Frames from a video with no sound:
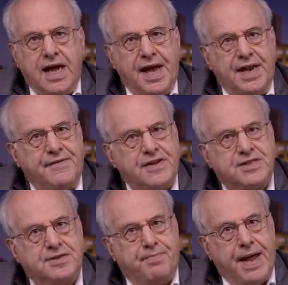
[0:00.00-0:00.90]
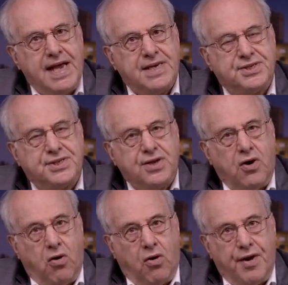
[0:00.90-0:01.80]
and if it's passed
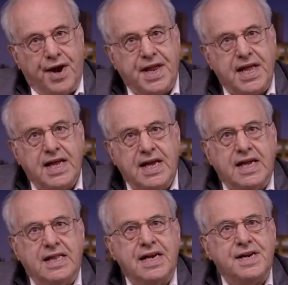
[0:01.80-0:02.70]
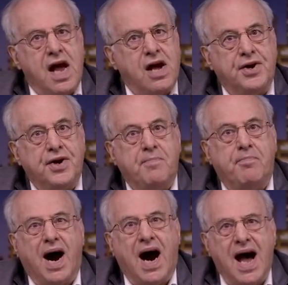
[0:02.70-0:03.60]
already, they're not going to
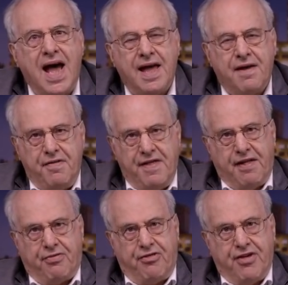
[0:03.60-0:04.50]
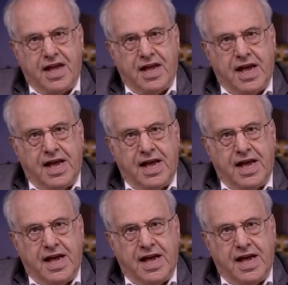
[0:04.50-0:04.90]
buy that thing.